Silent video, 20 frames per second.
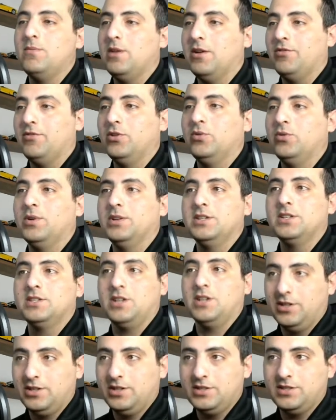when this card
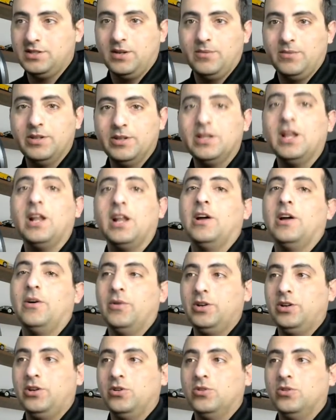is summoned, allowing
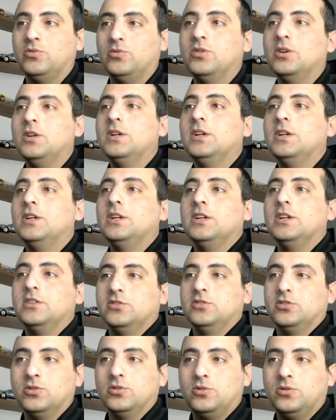you
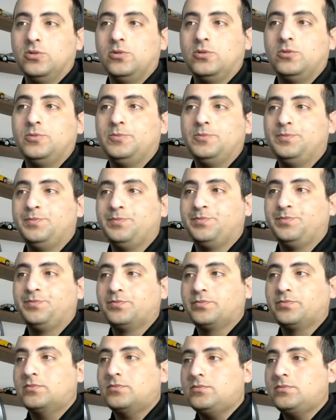to
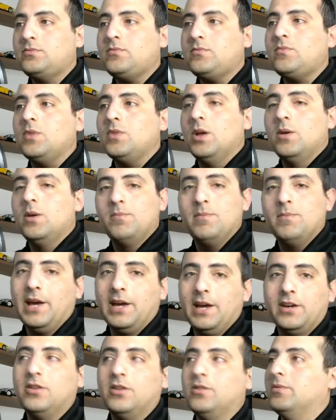make
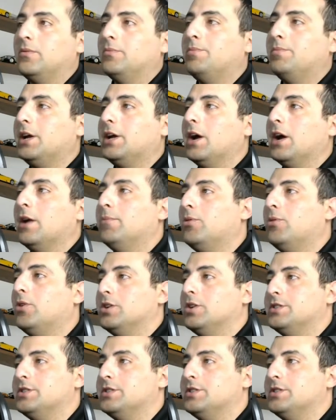bigger boards.